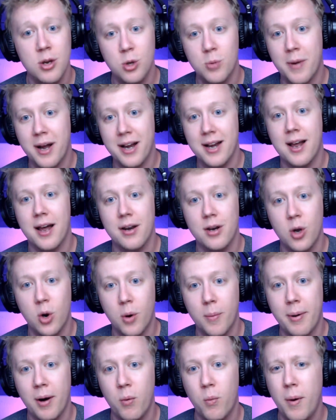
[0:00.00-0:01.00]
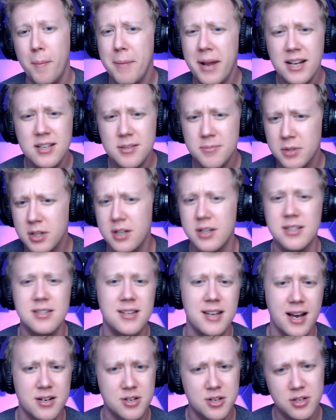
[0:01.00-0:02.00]
You might not know about what makes him good. Is
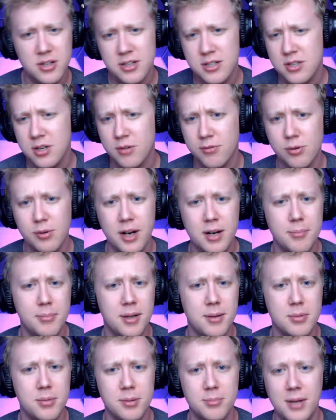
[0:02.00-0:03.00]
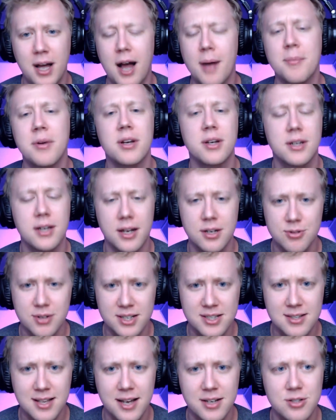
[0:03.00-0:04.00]
he actually good? Is he overrated? Blah, blah, blah. I'm going to
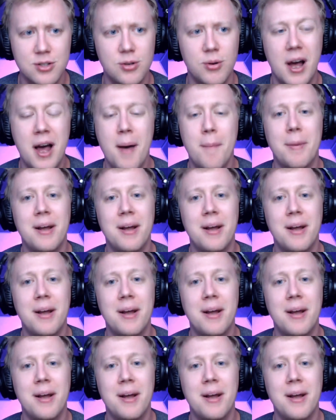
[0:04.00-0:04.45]
address that too.